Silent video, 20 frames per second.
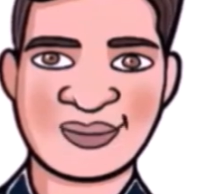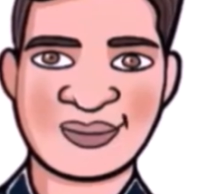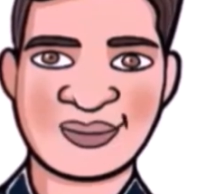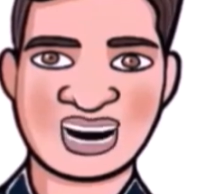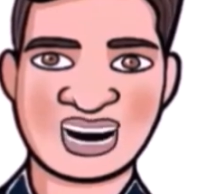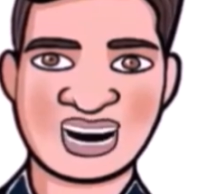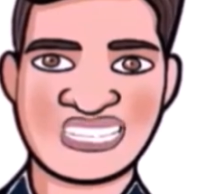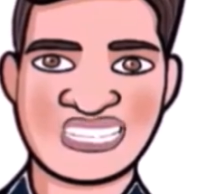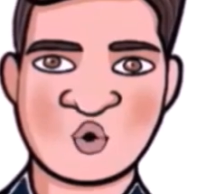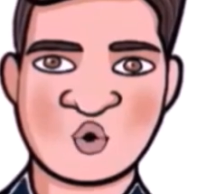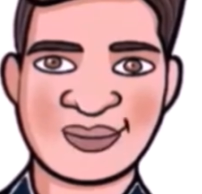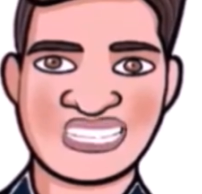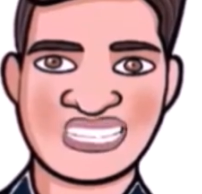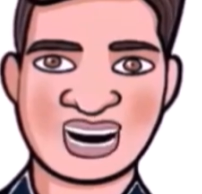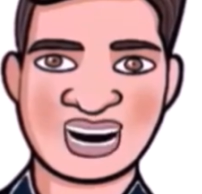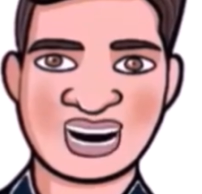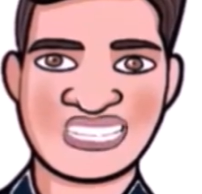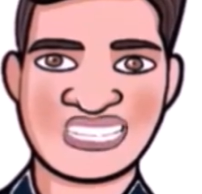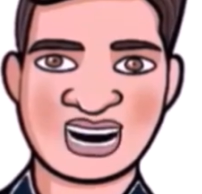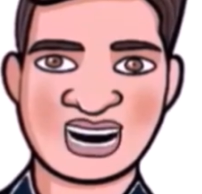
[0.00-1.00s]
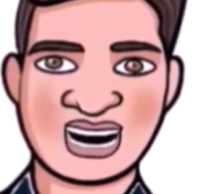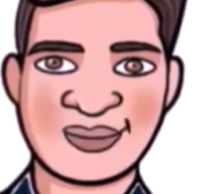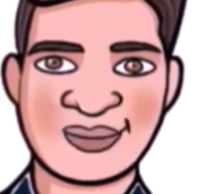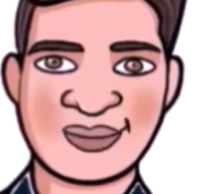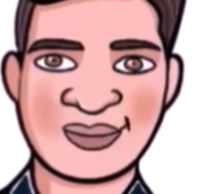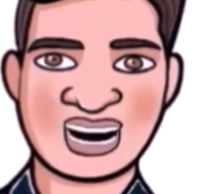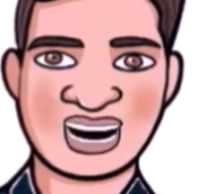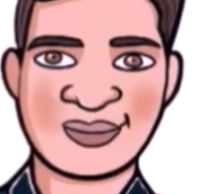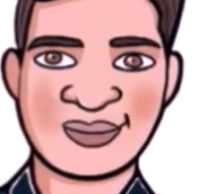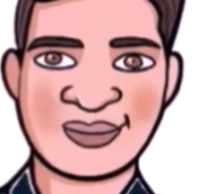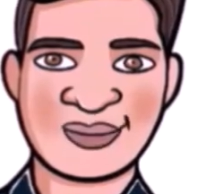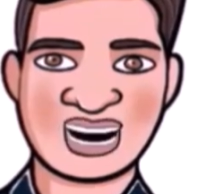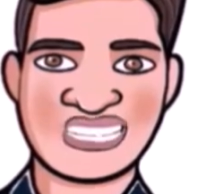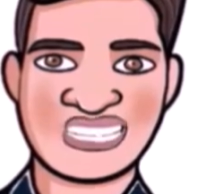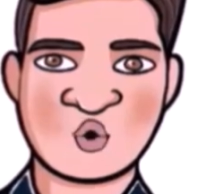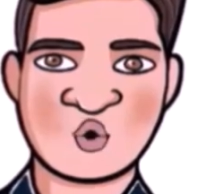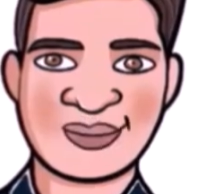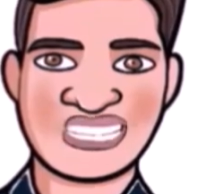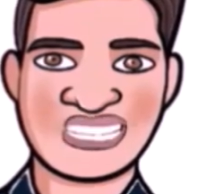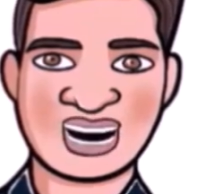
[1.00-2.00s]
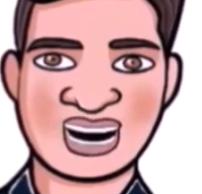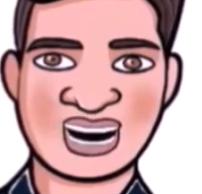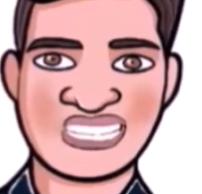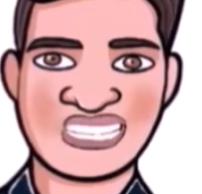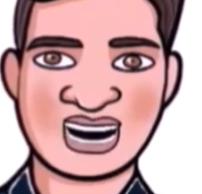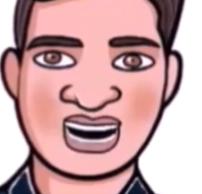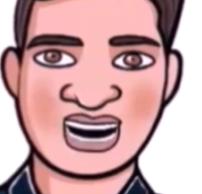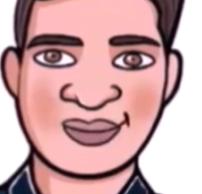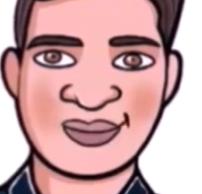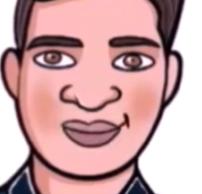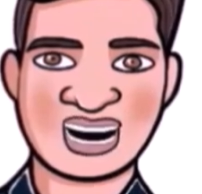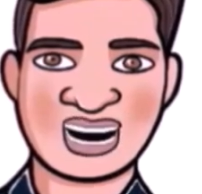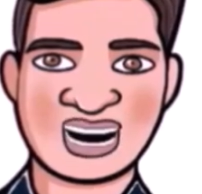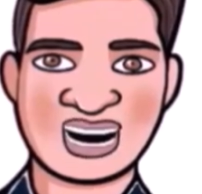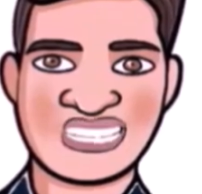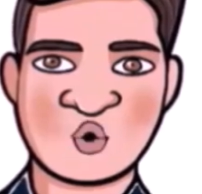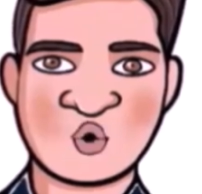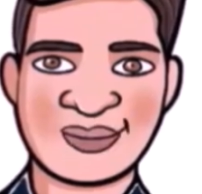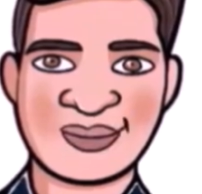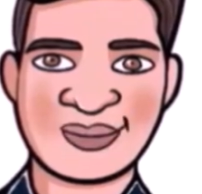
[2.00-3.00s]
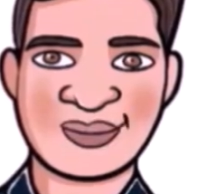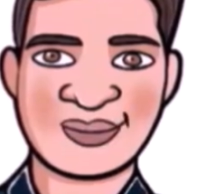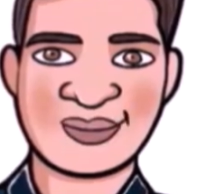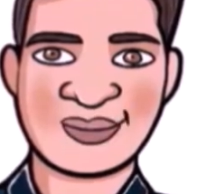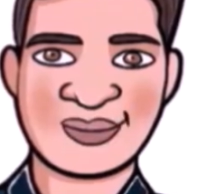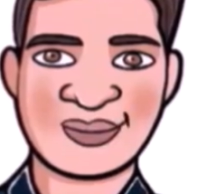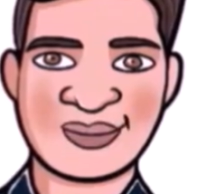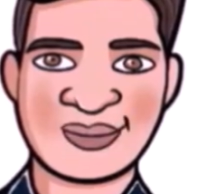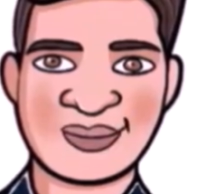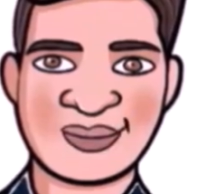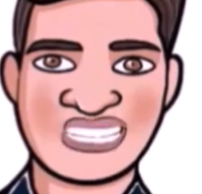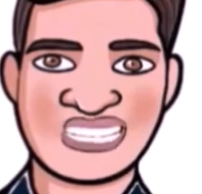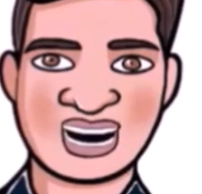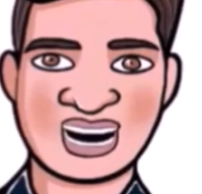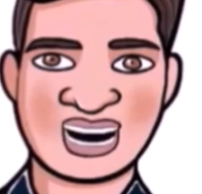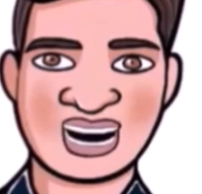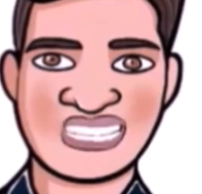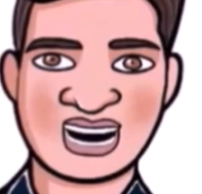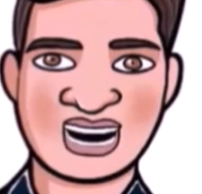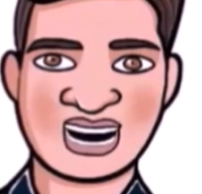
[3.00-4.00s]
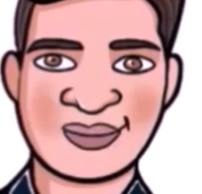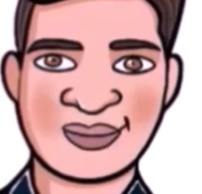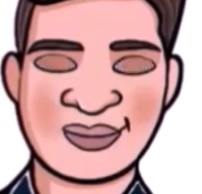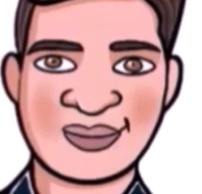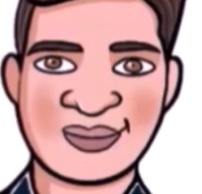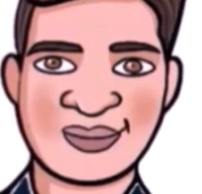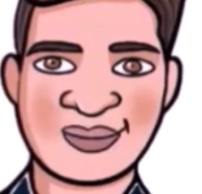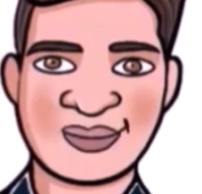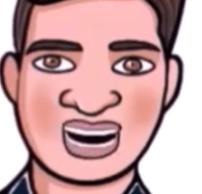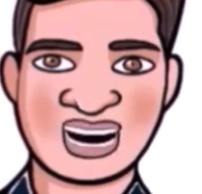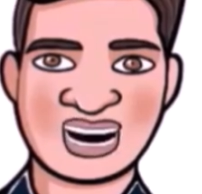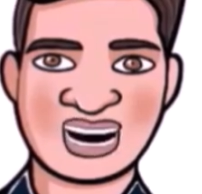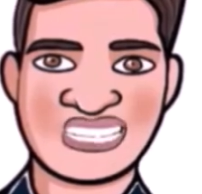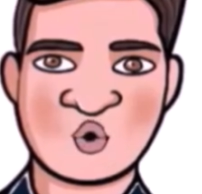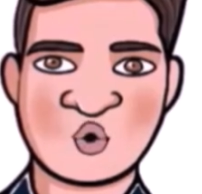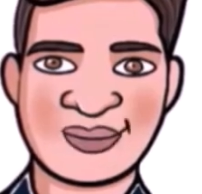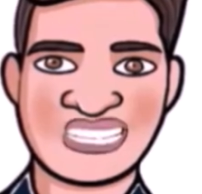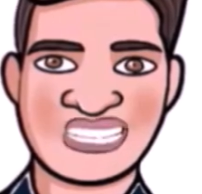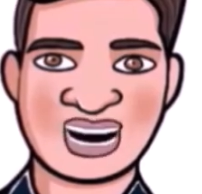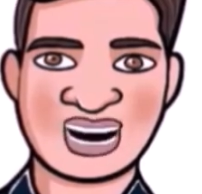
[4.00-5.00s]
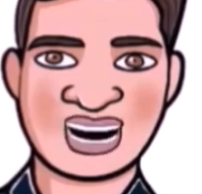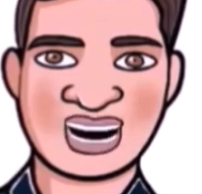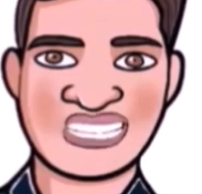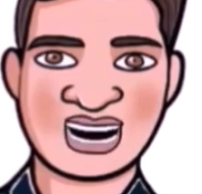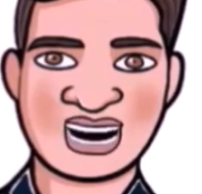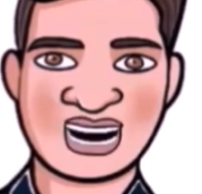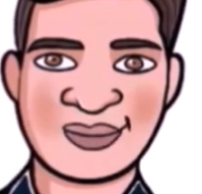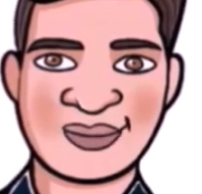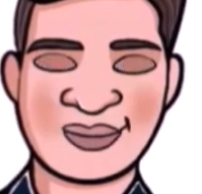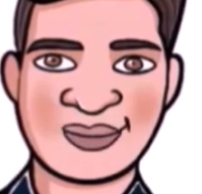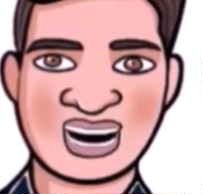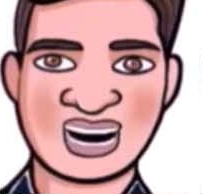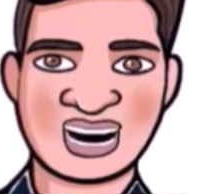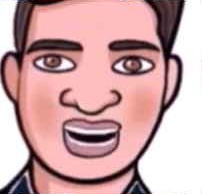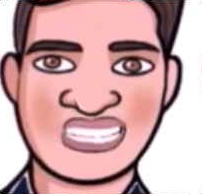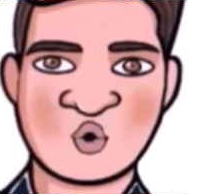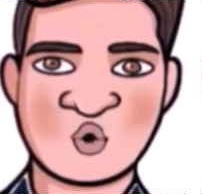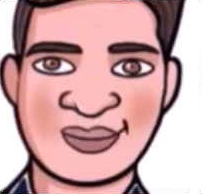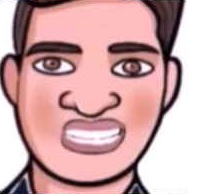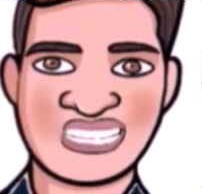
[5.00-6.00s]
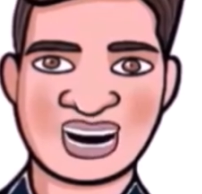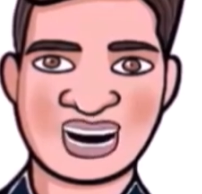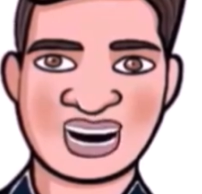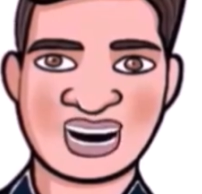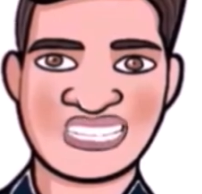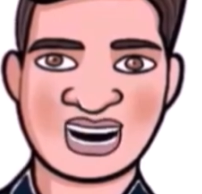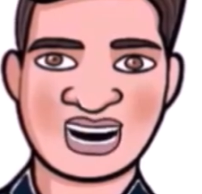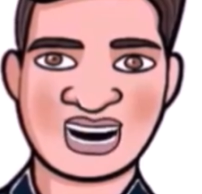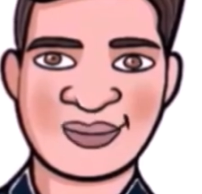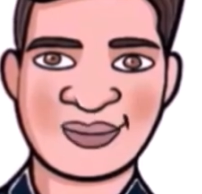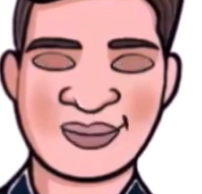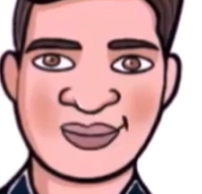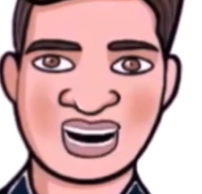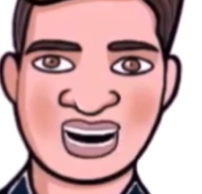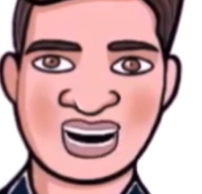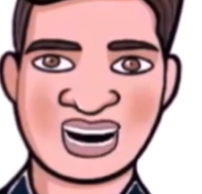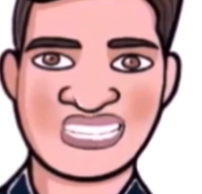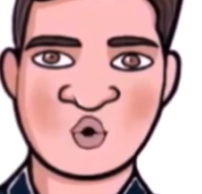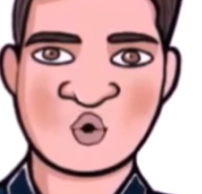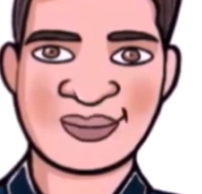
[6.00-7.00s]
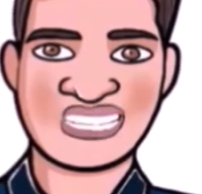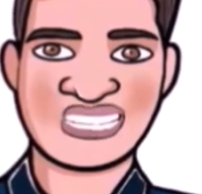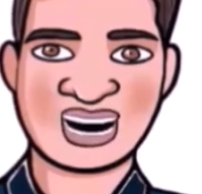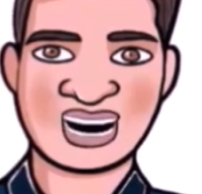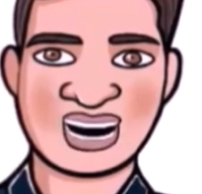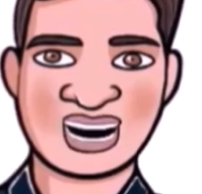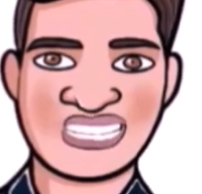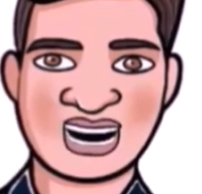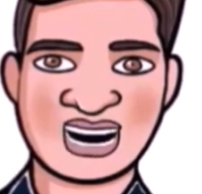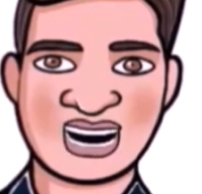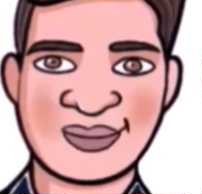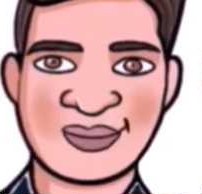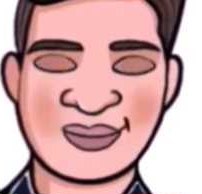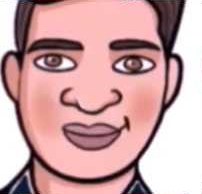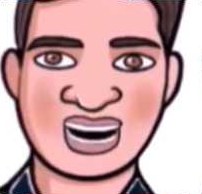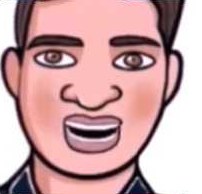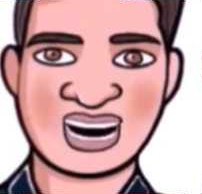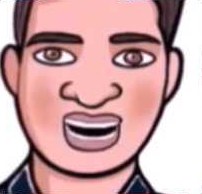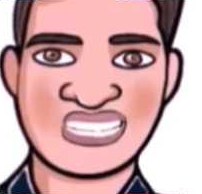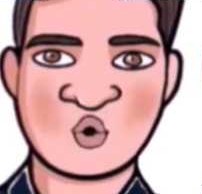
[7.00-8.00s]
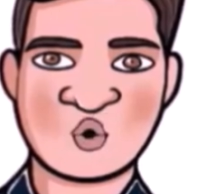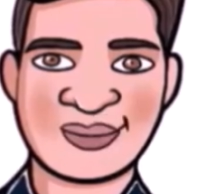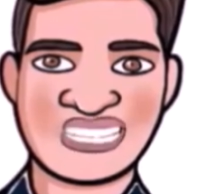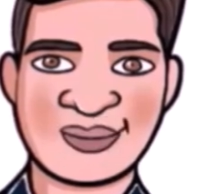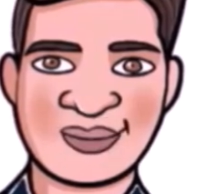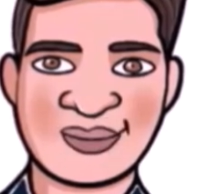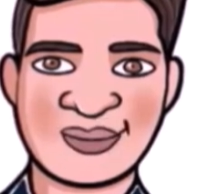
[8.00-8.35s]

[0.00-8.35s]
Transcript: Now the dialect I speak, we say Ponne, right? But if you go through the theoretical Konkani, it is Pawrne.